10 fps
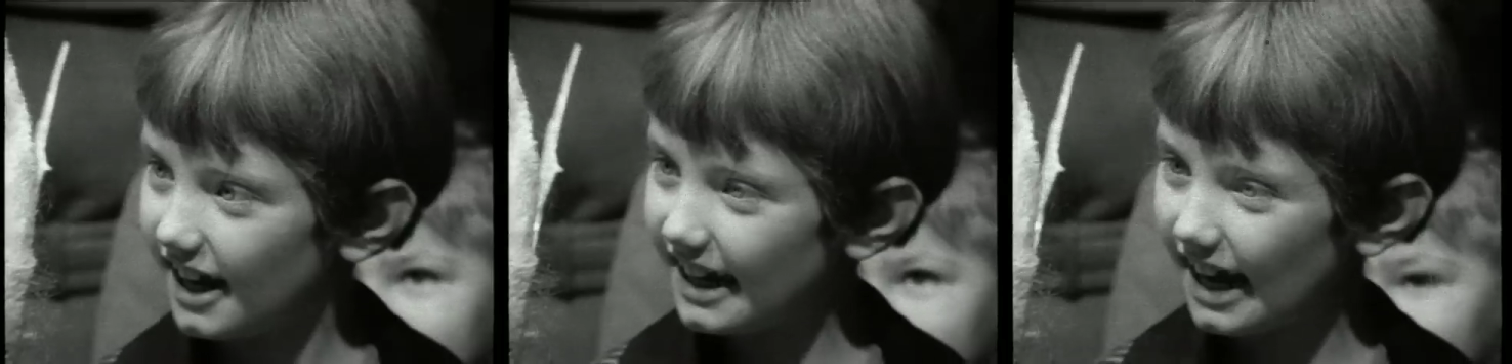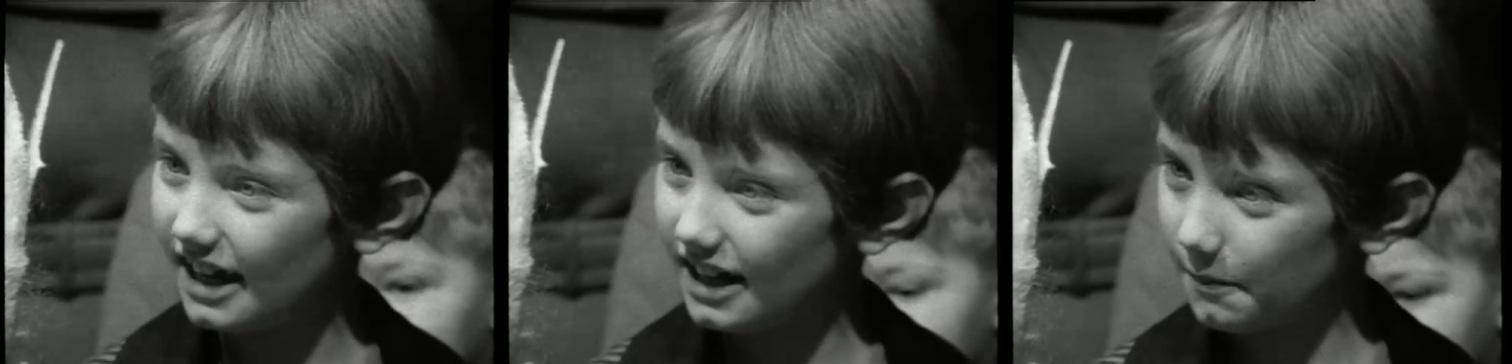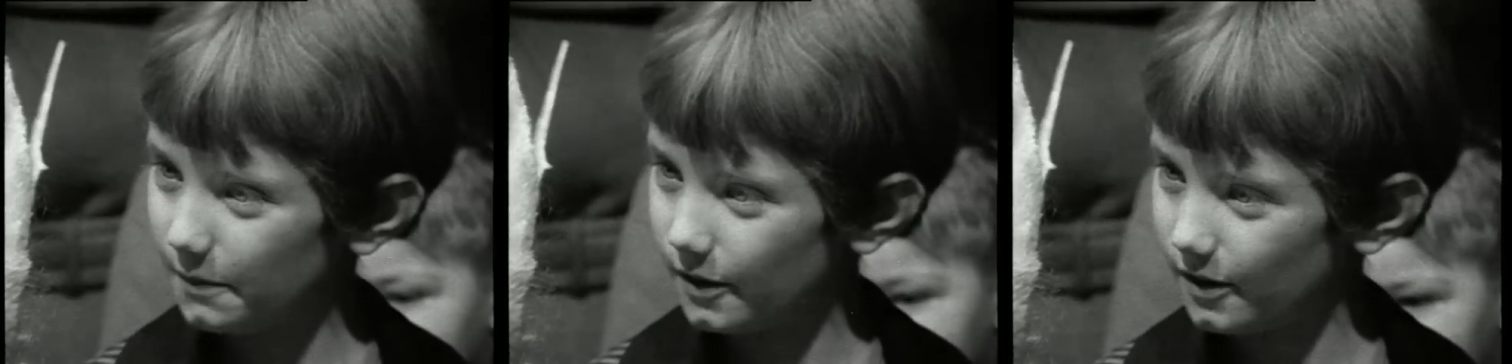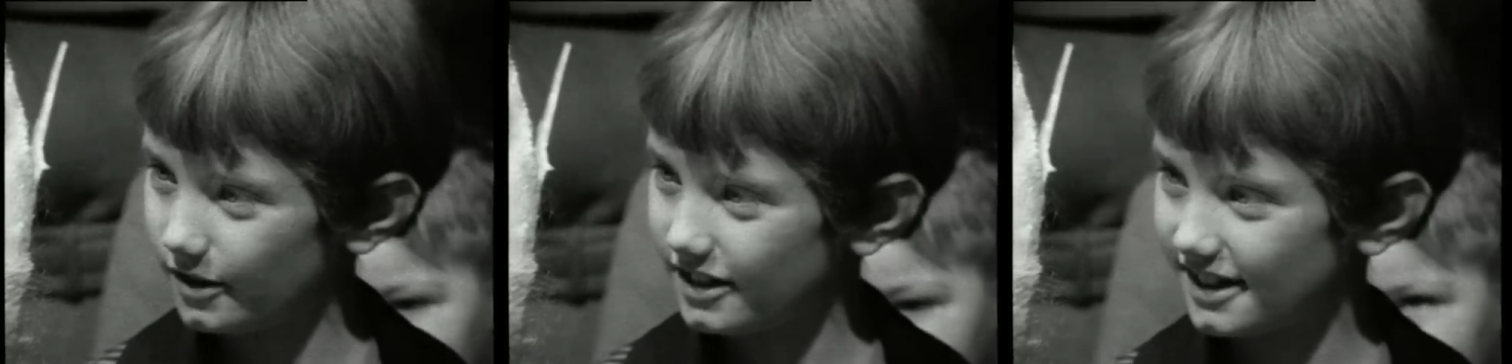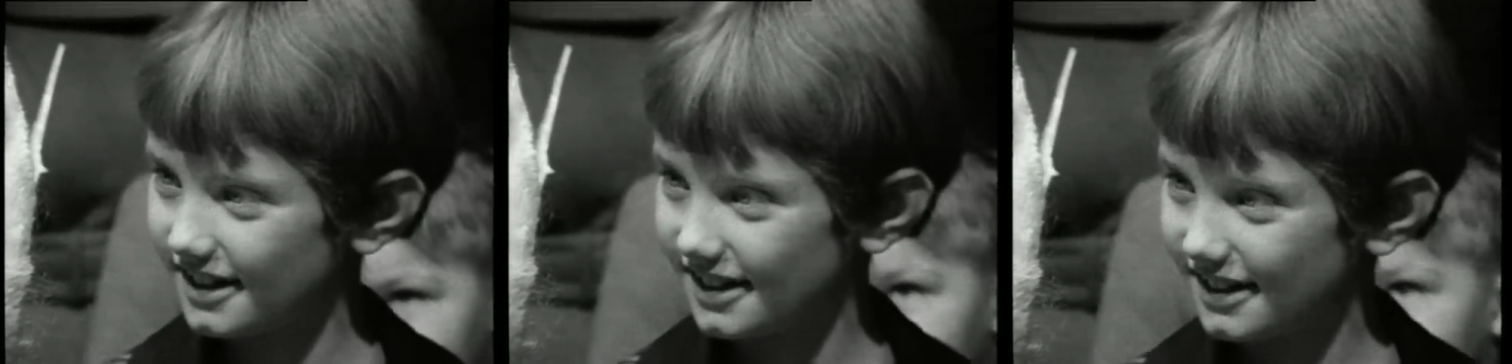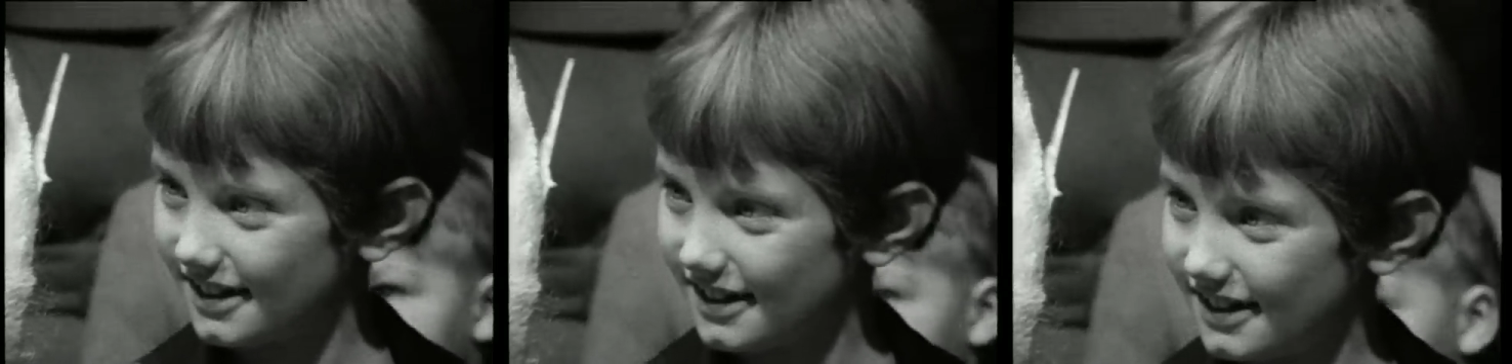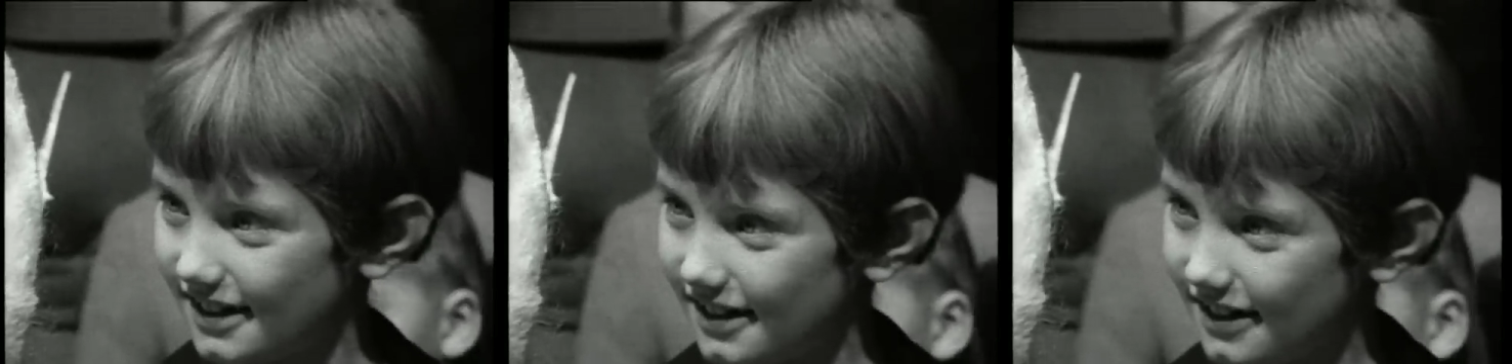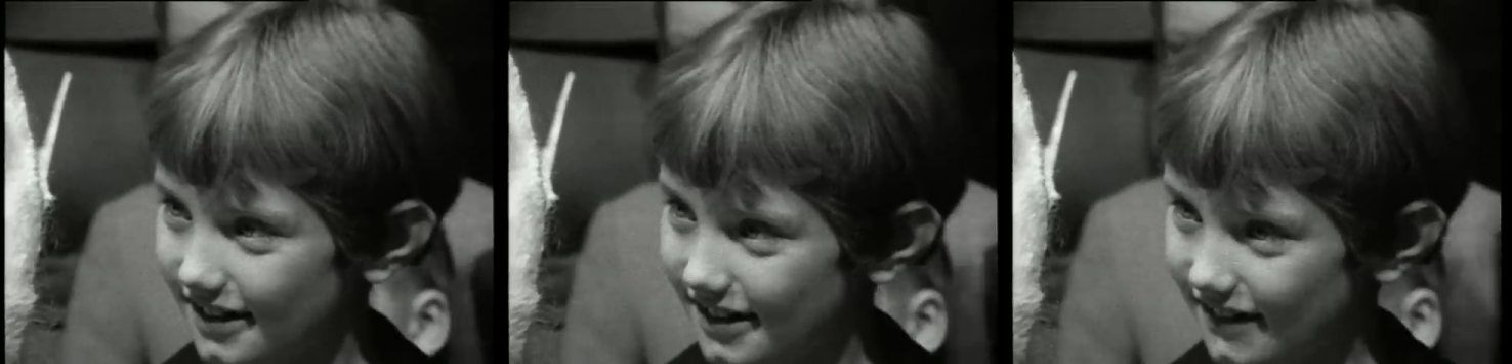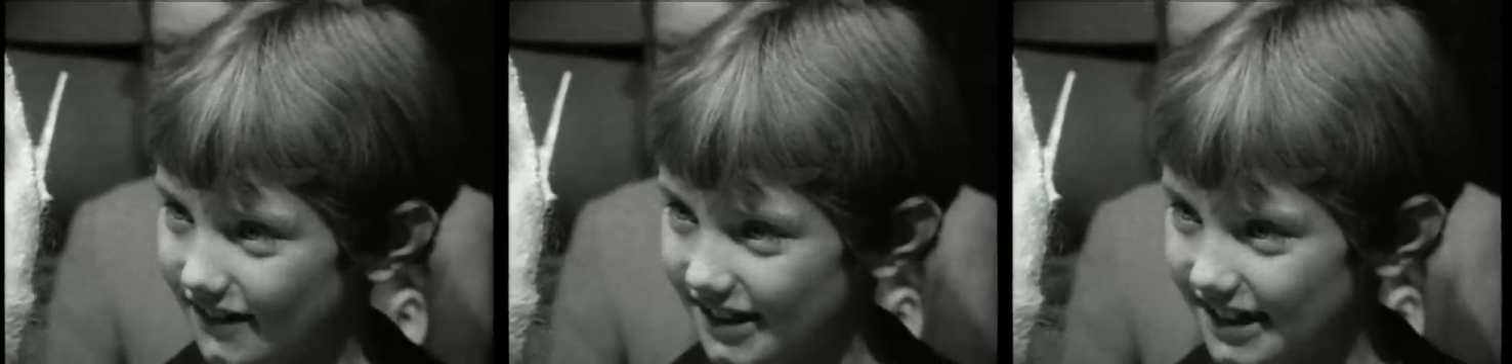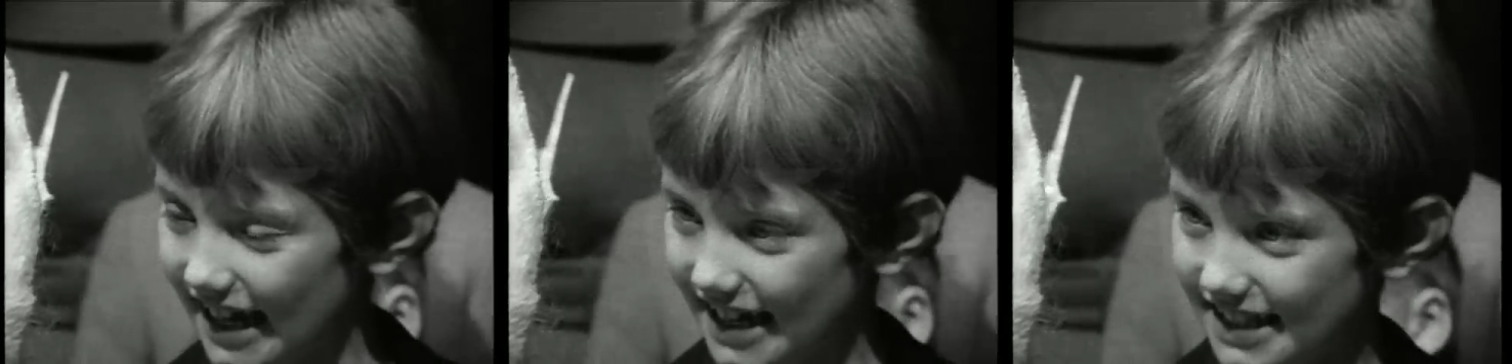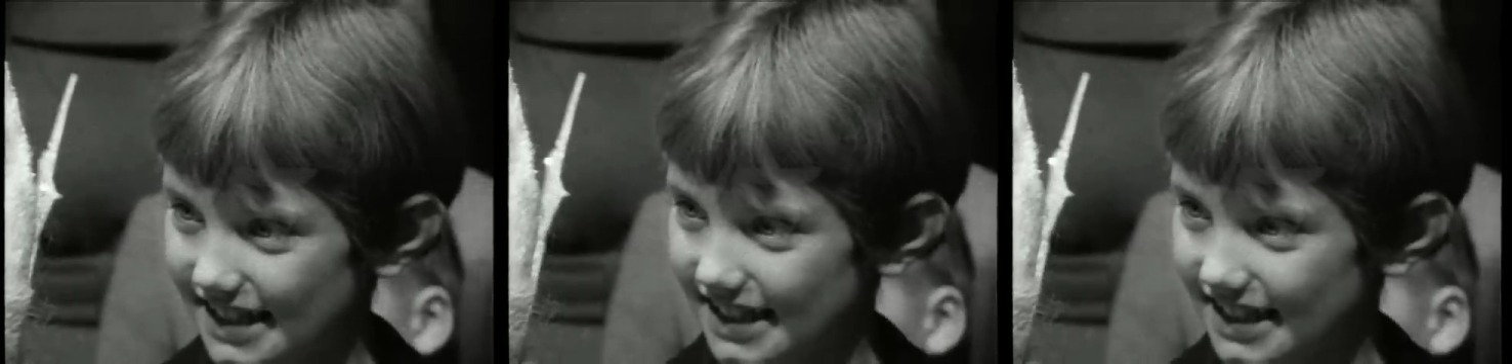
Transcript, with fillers: An ironing board. Ironing board? Yes. To iron